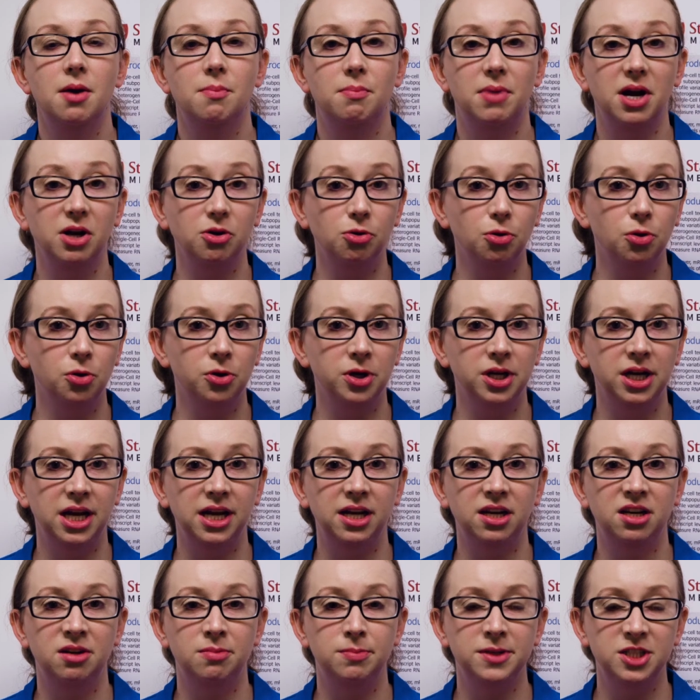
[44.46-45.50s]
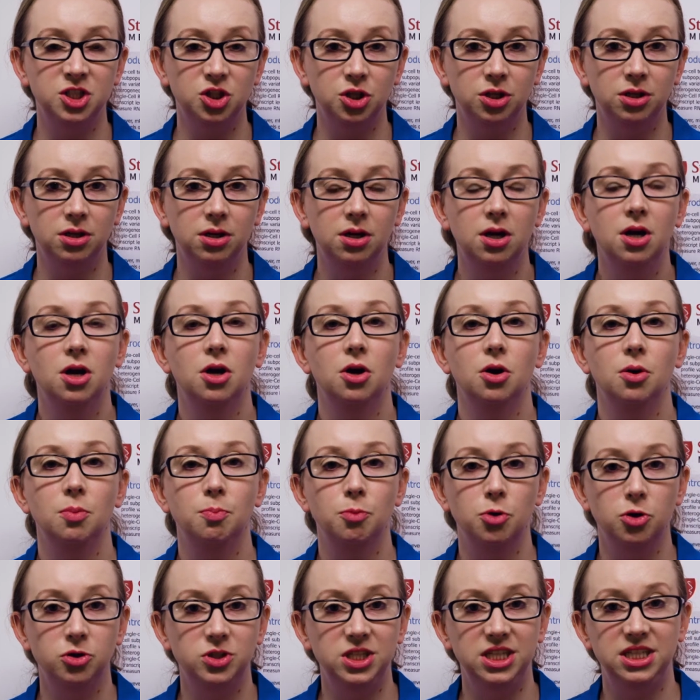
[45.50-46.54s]
microRNA inhibition, or
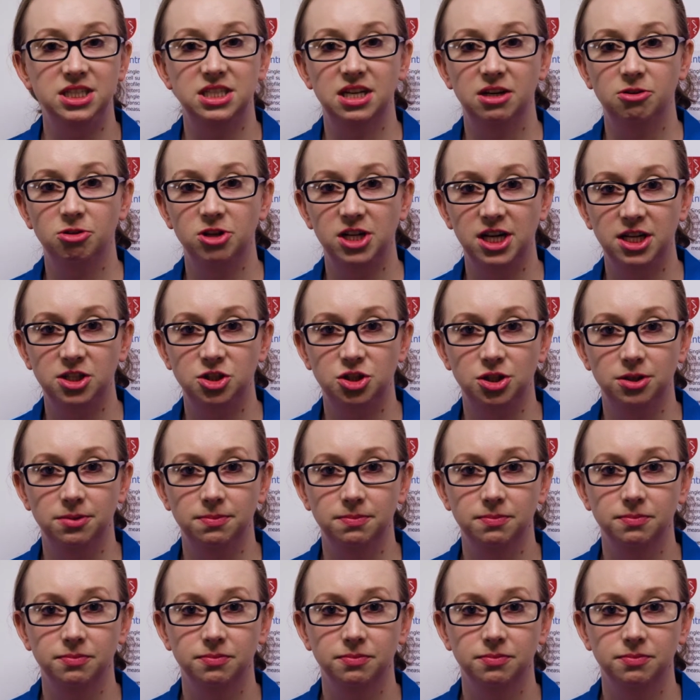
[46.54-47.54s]
protein degradation.